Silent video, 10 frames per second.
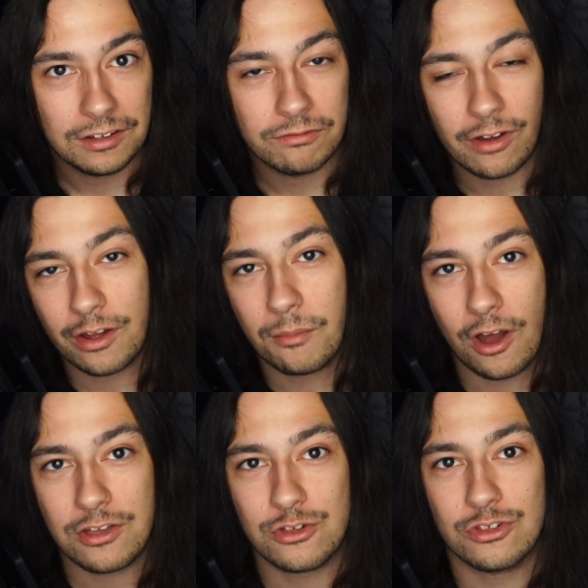very
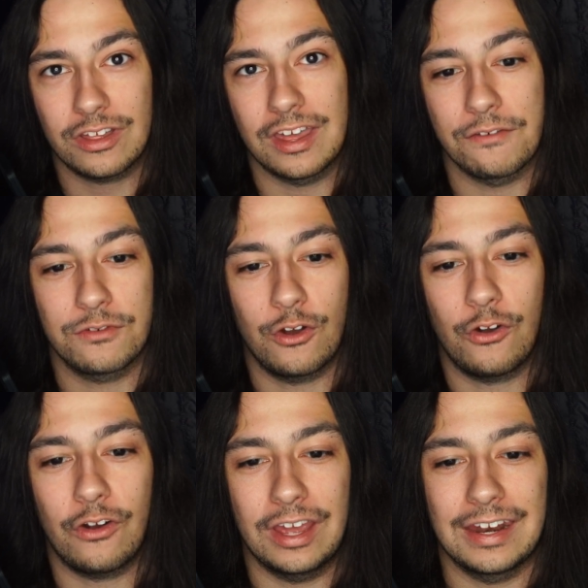much, if
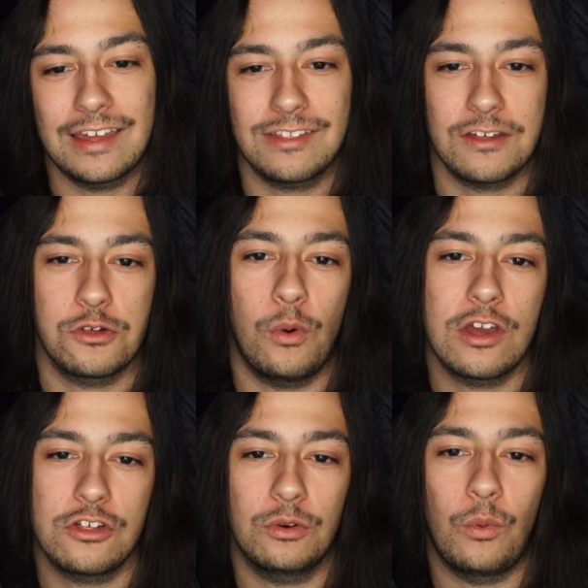you're in a
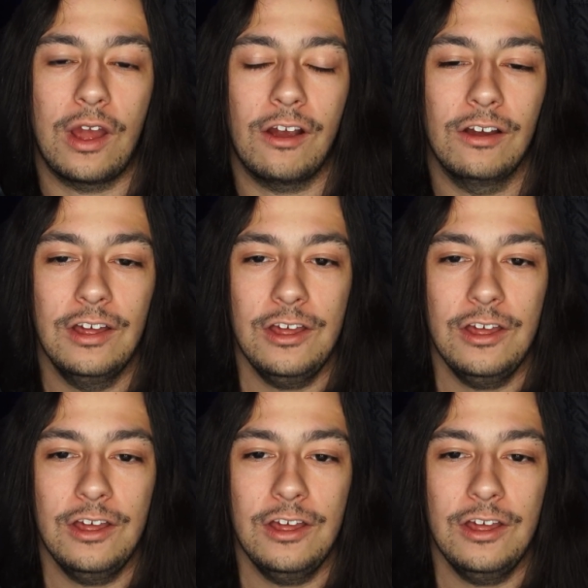situation where